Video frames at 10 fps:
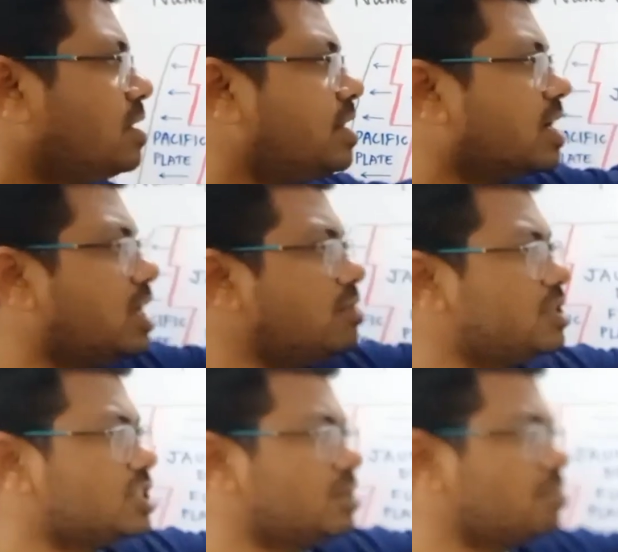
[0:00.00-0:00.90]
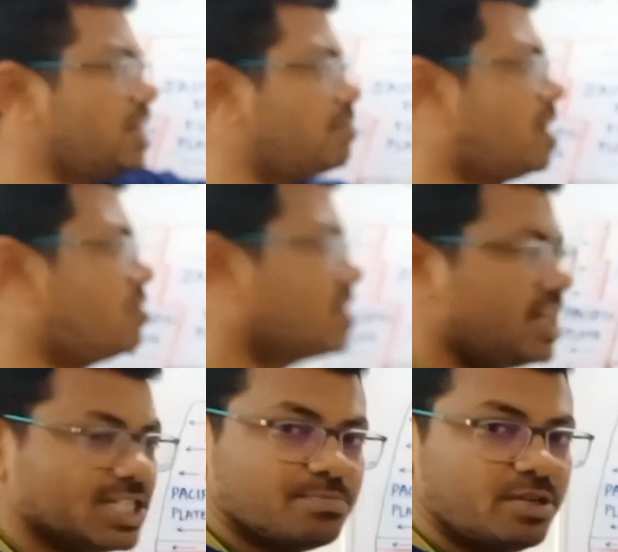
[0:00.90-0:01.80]
The conversion plate
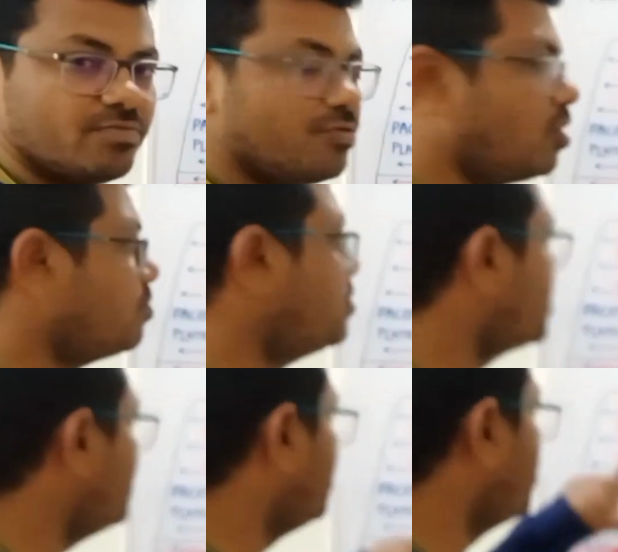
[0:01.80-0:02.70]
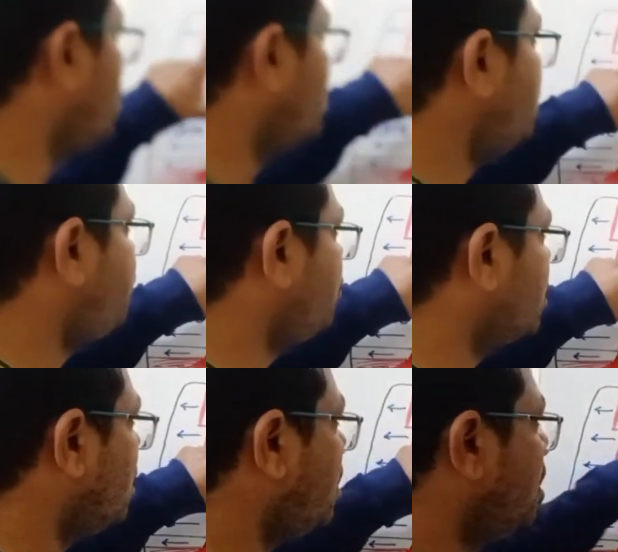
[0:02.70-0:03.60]
boundary has been formed between Yuan-Di
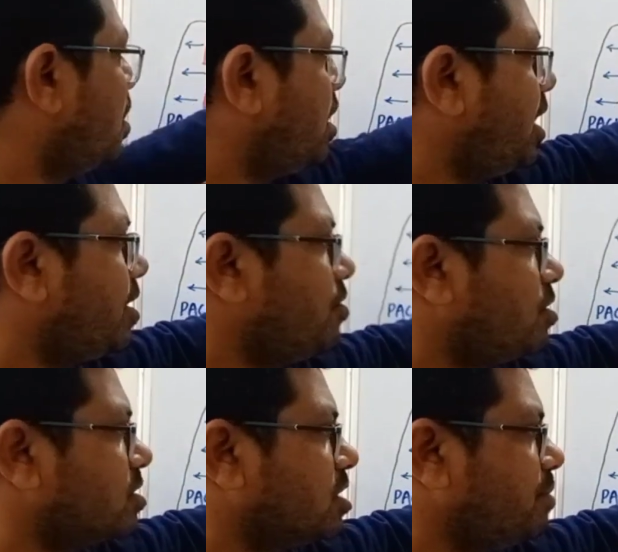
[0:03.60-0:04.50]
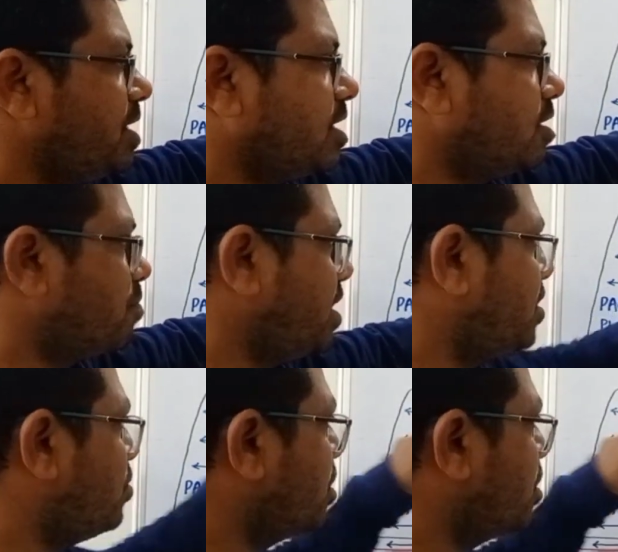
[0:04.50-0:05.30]
Fuca and North American plate.